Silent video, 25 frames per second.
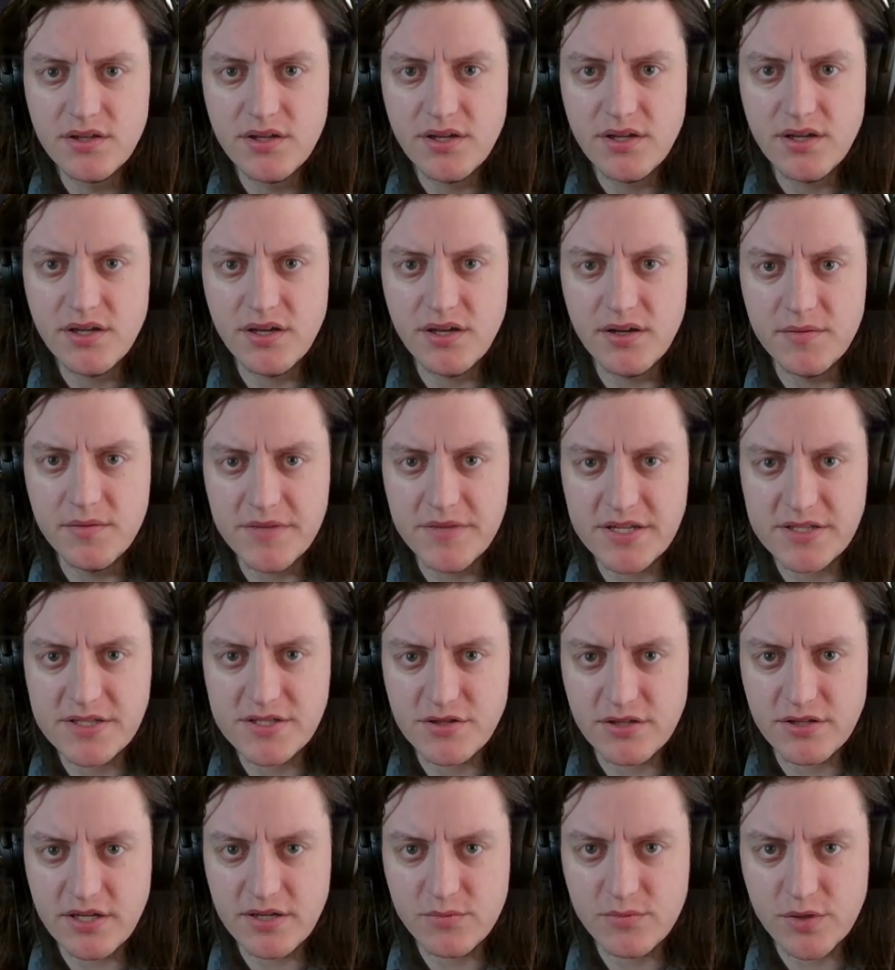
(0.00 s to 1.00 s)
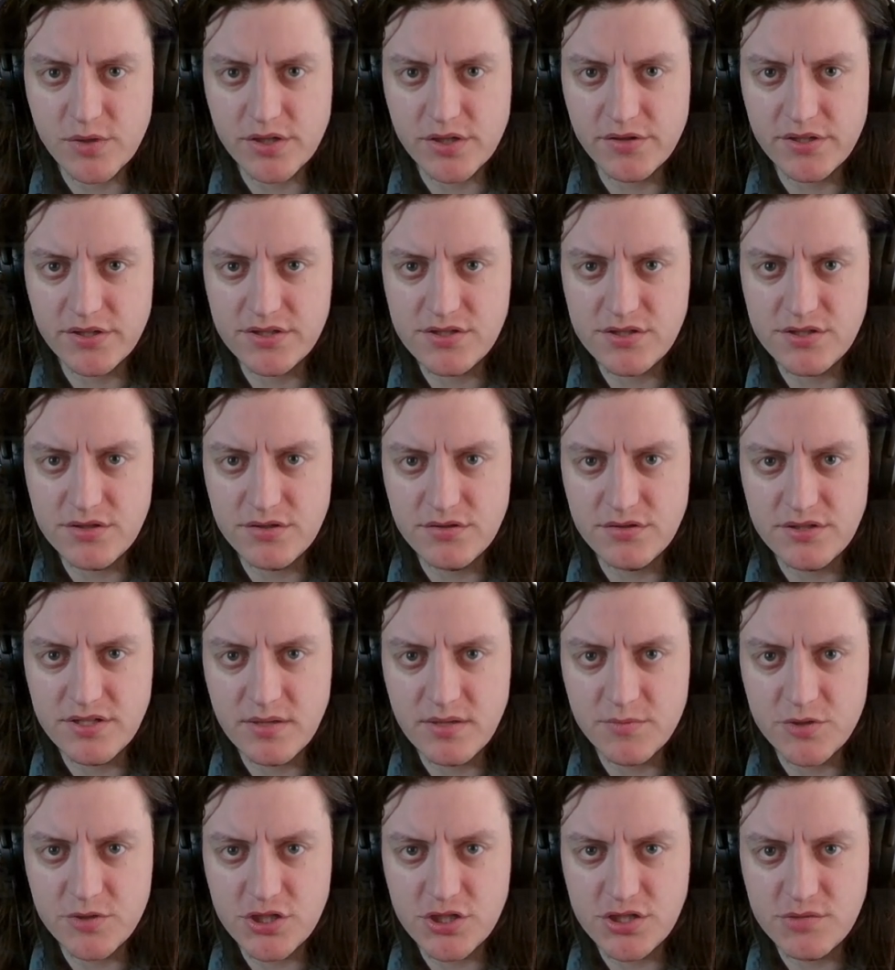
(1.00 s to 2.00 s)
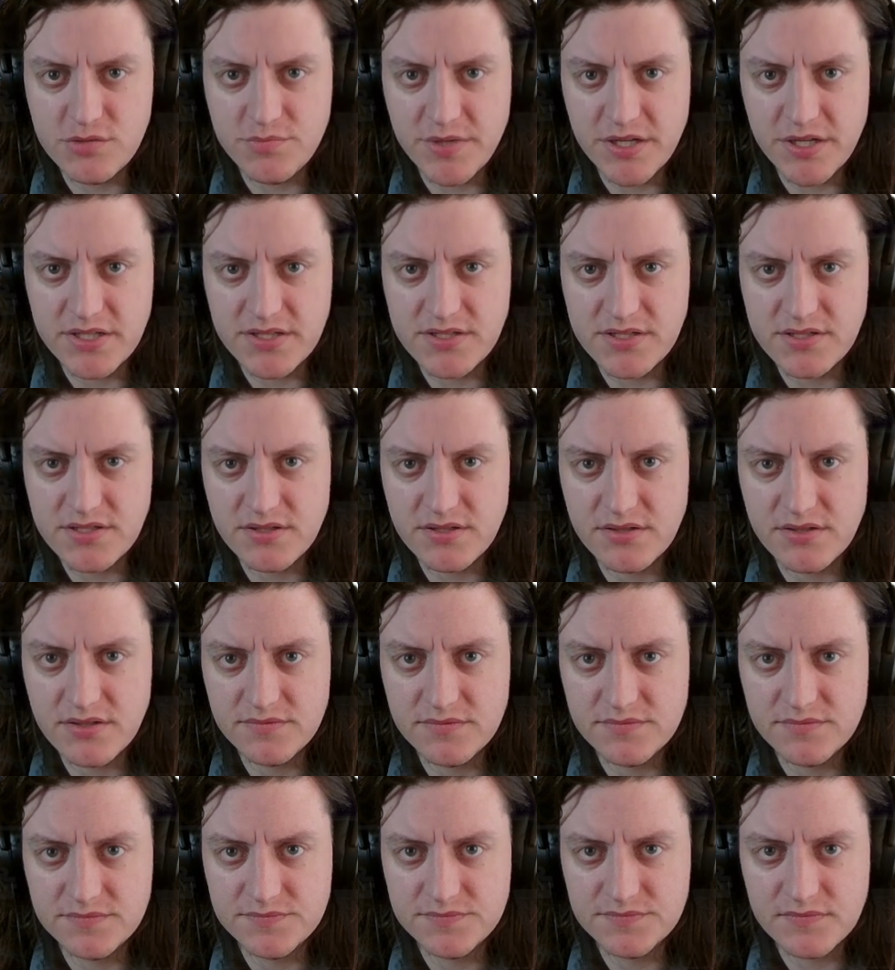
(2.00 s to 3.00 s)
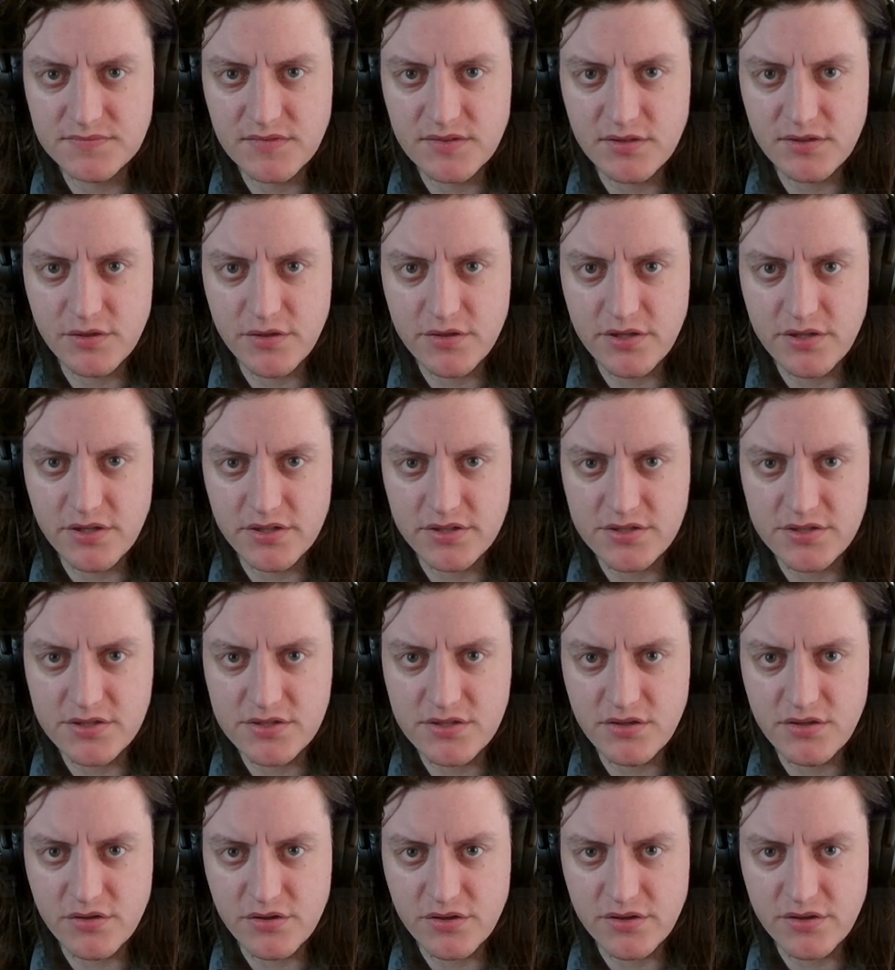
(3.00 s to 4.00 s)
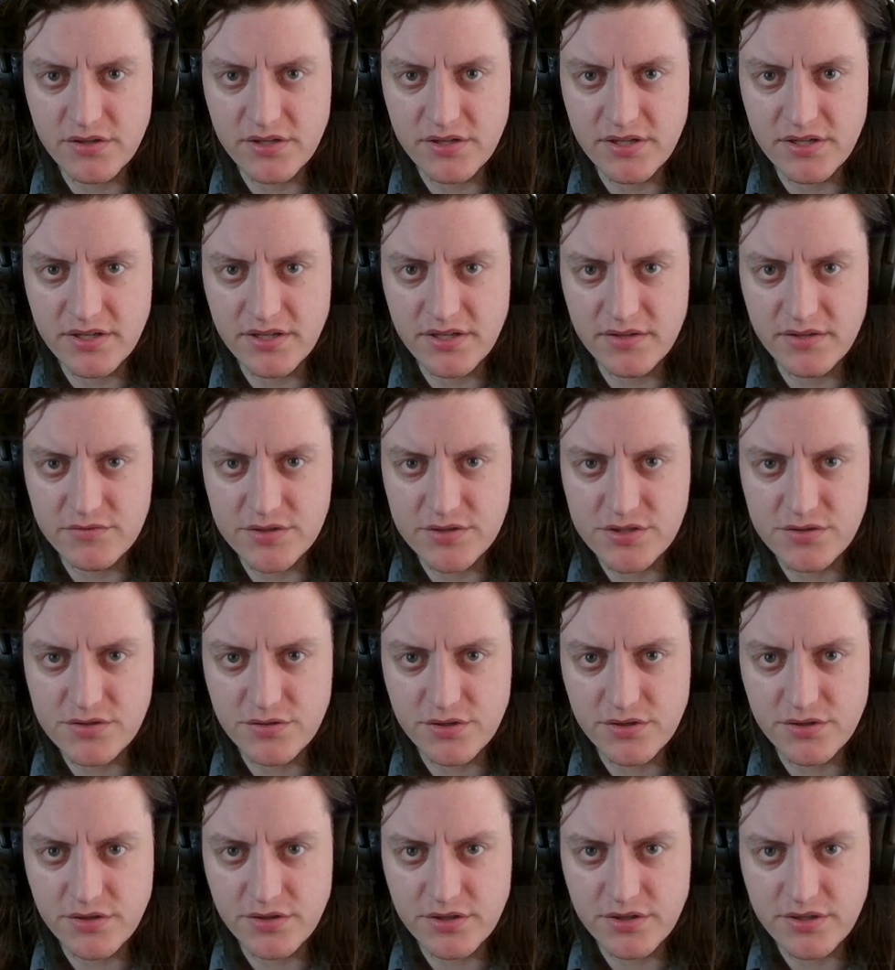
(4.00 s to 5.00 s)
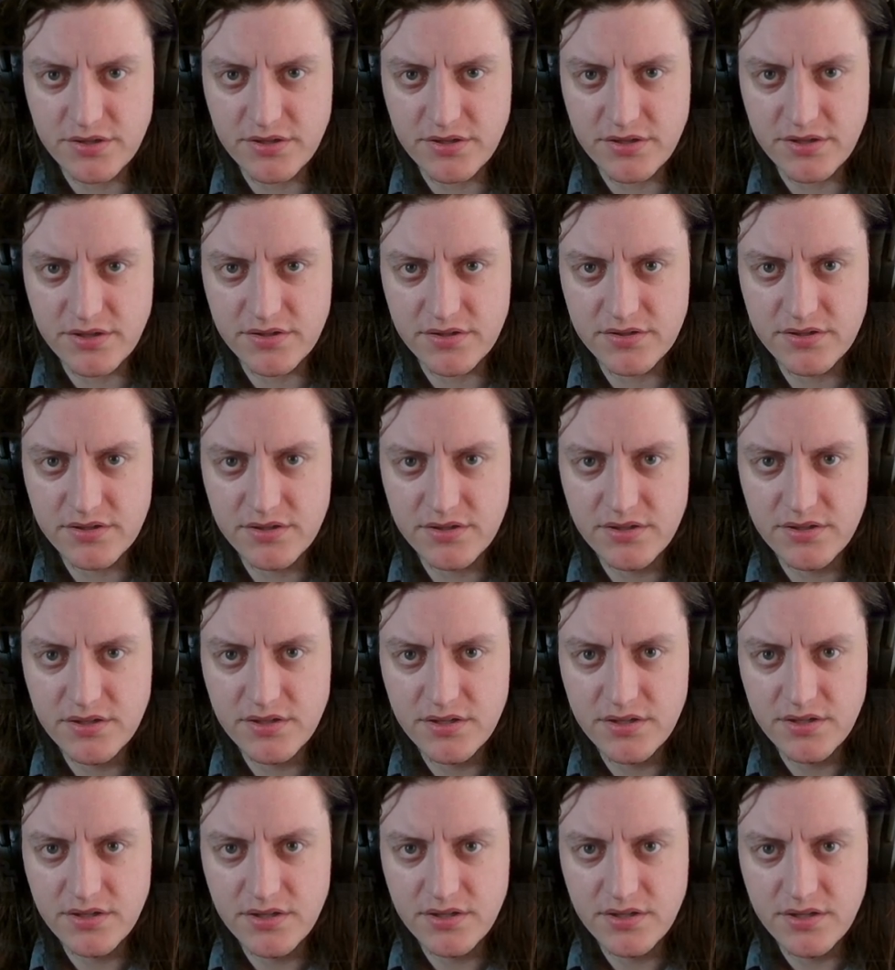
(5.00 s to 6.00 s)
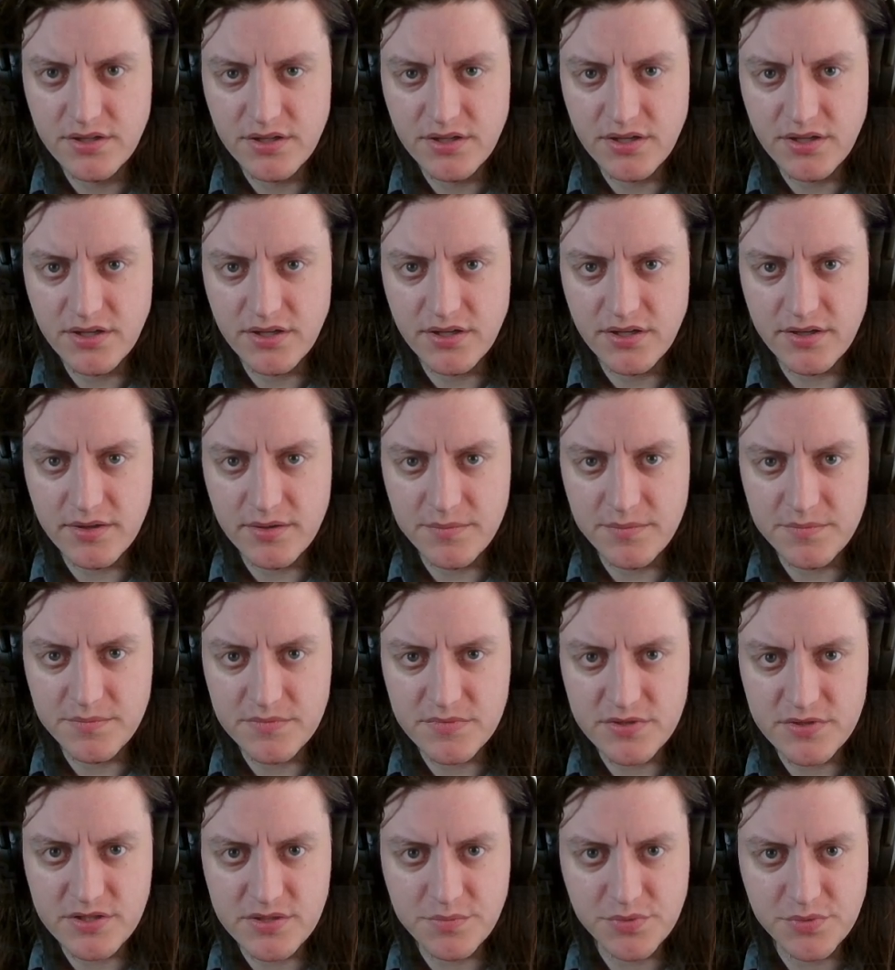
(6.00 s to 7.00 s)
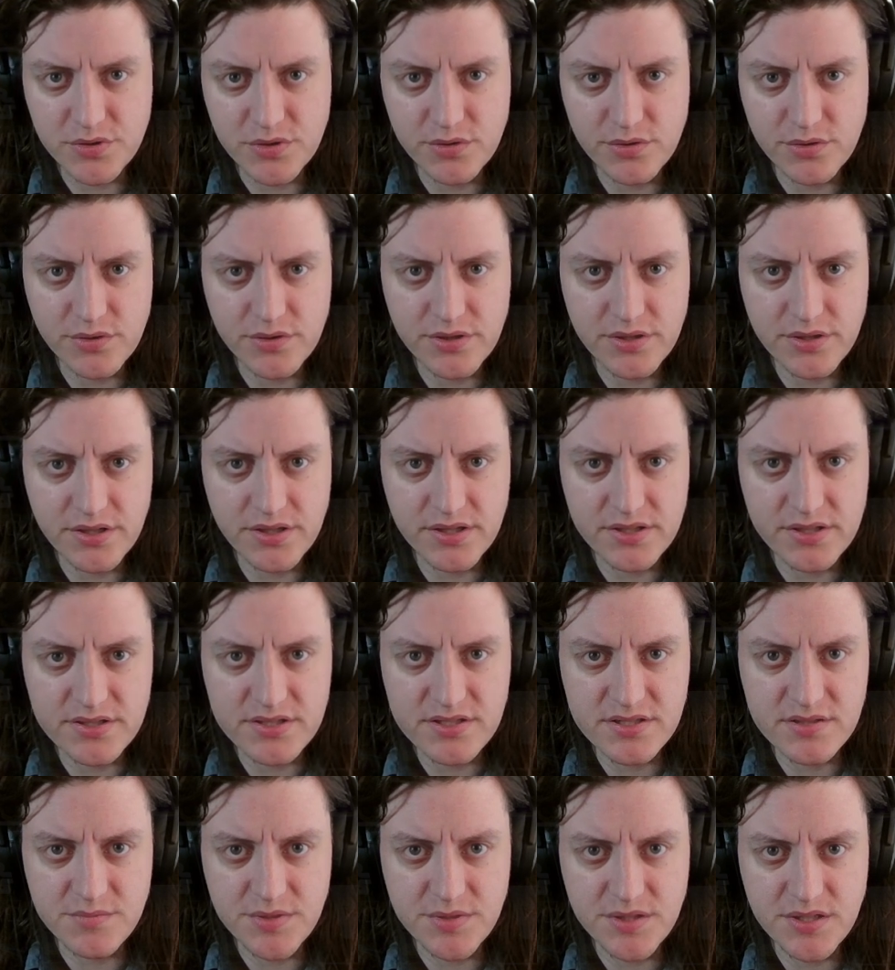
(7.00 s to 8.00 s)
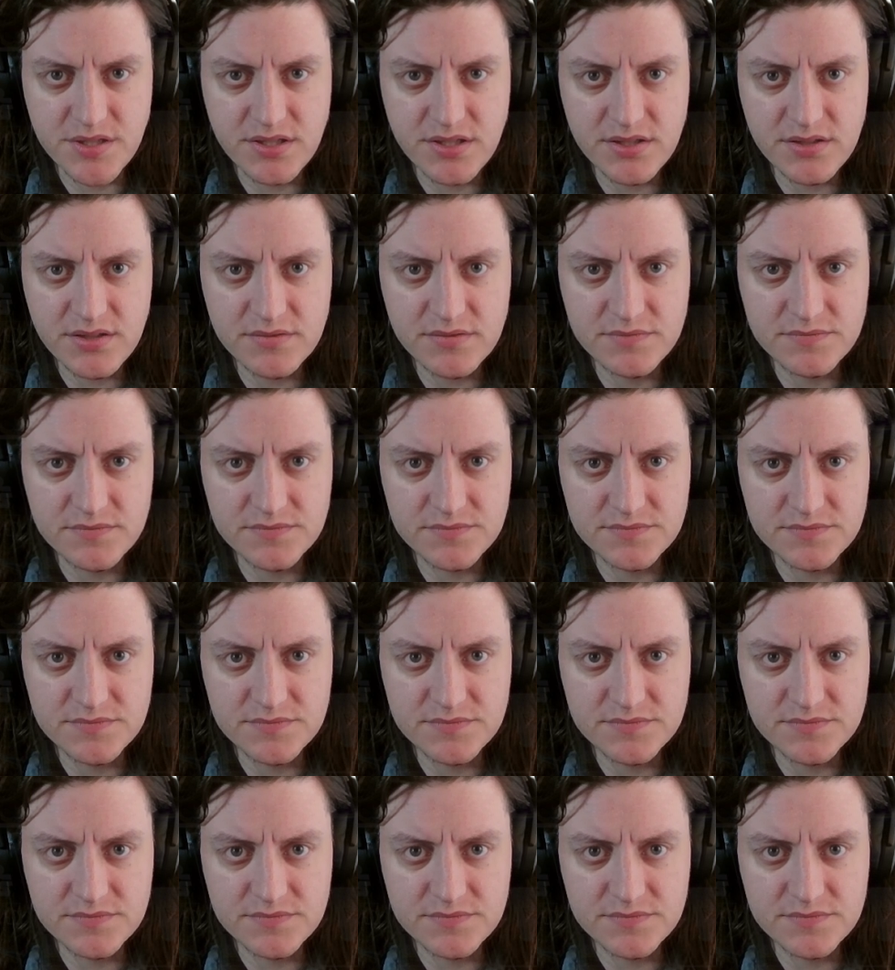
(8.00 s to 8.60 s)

That's okay. We're going to damage each base. Lothal or Restored Arc there. Deploy Sabine.